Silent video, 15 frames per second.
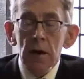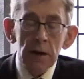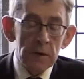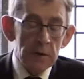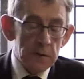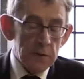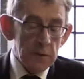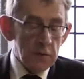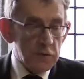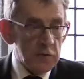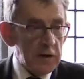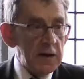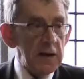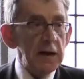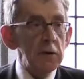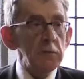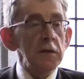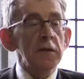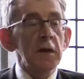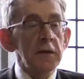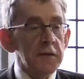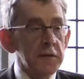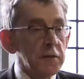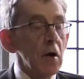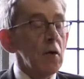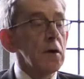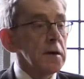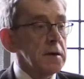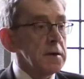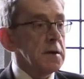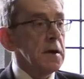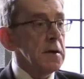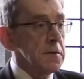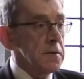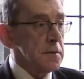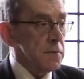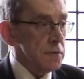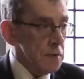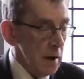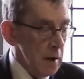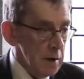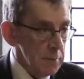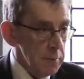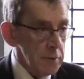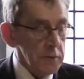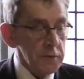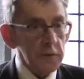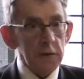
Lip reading: is dealing with historic cases of child abuse,